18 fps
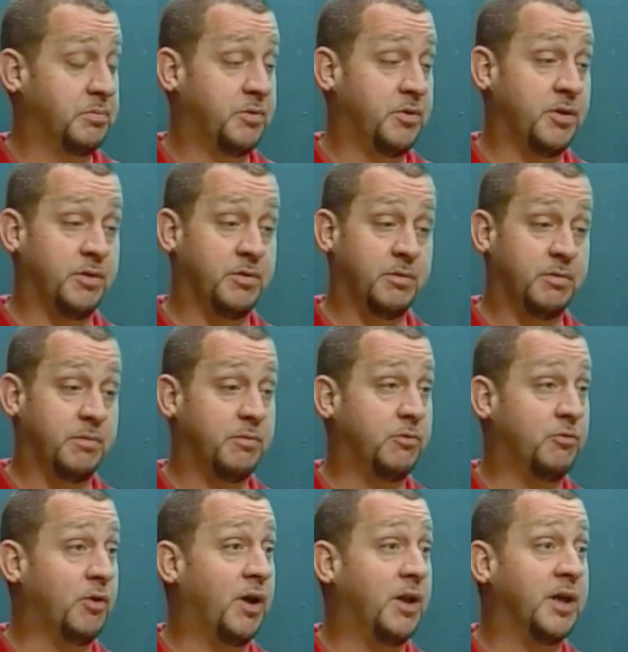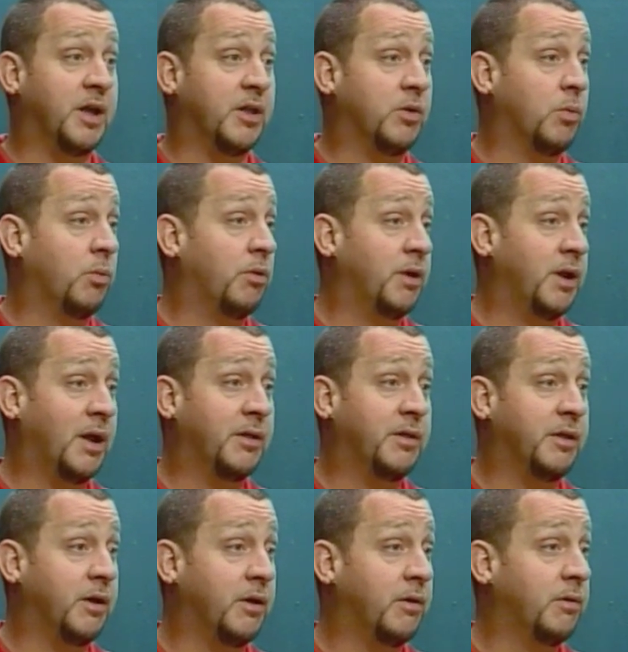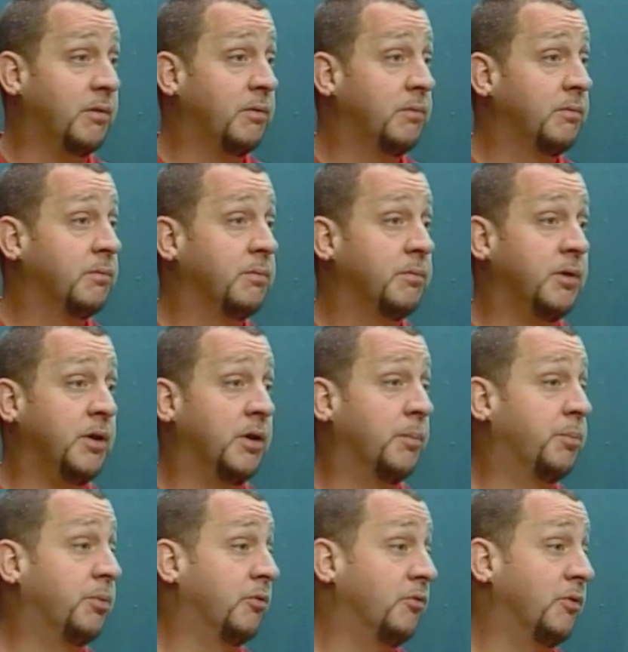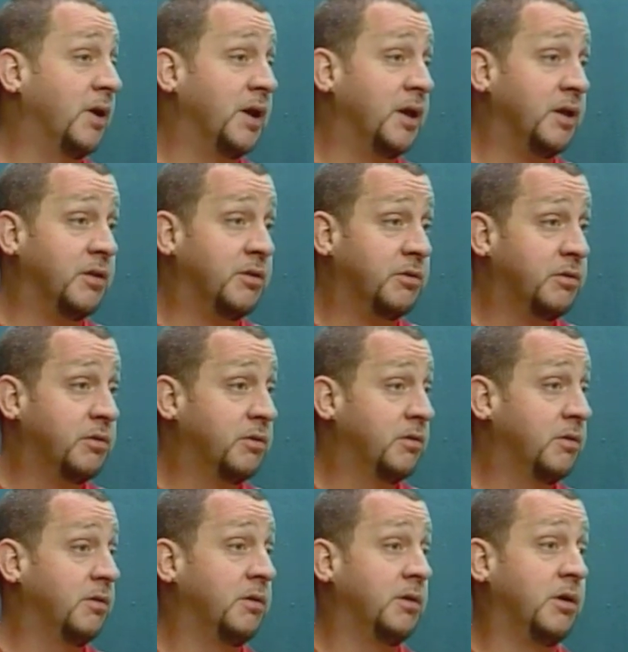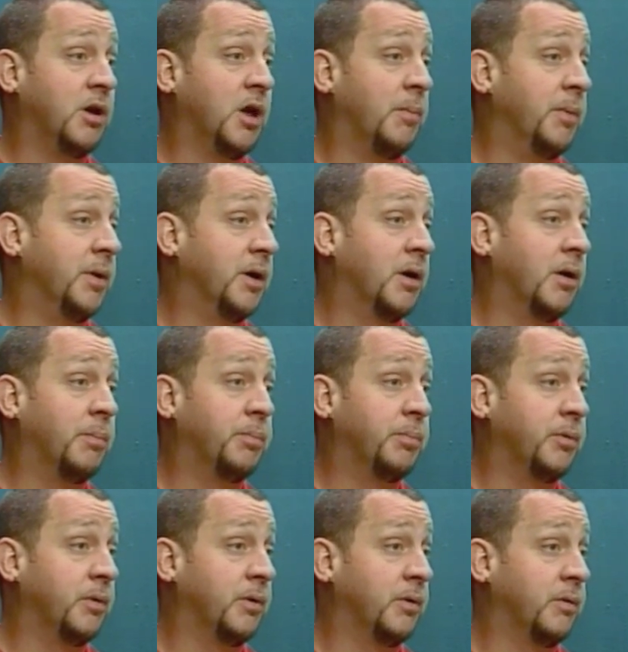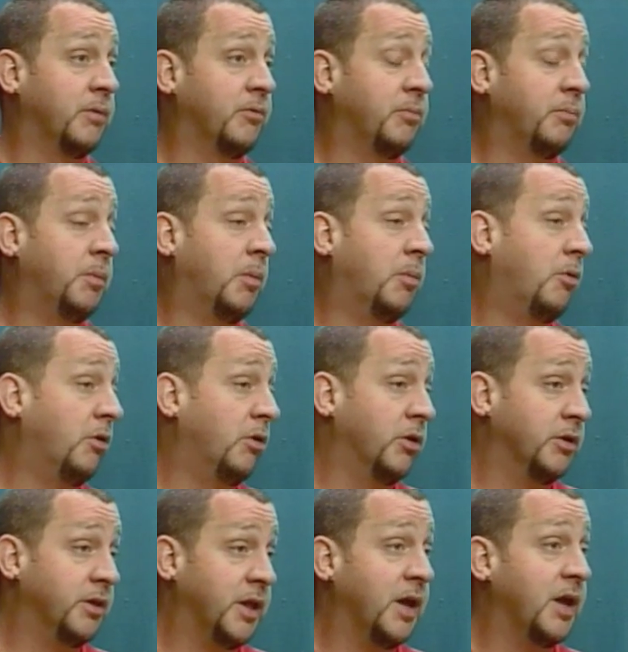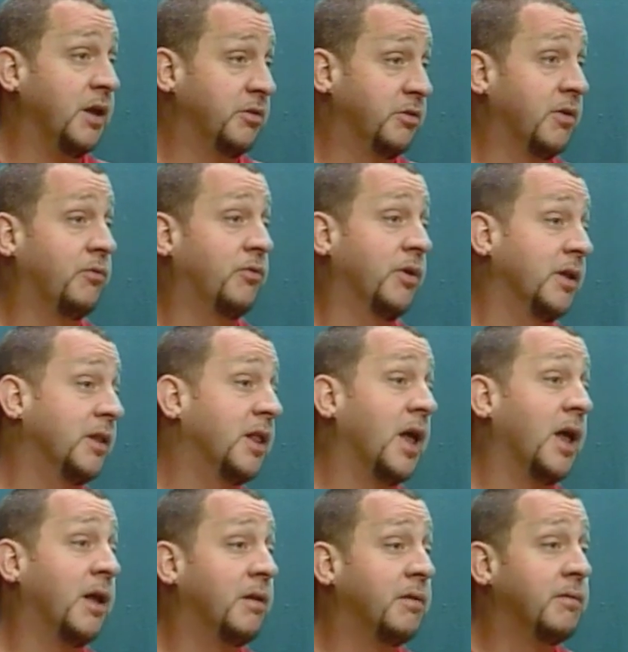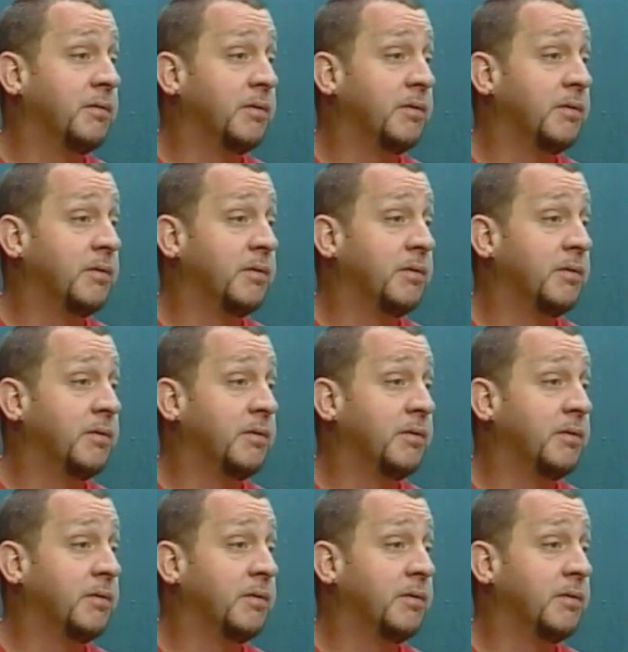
just trying to get the word out there, parades coming up, Memorial Day, stuff like that.